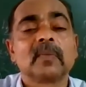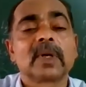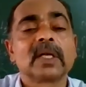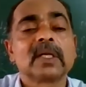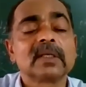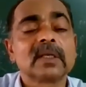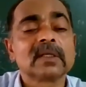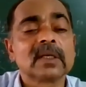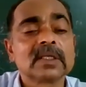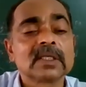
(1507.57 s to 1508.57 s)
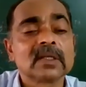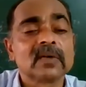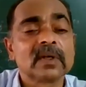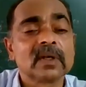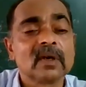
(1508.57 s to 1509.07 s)
predicted the
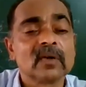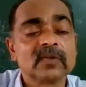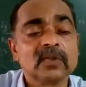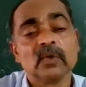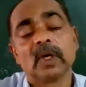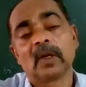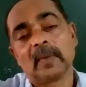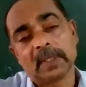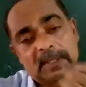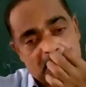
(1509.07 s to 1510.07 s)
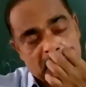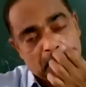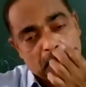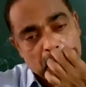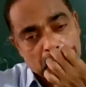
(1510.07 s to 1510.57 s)
discovery of new
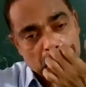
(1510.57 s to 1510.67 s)
elements.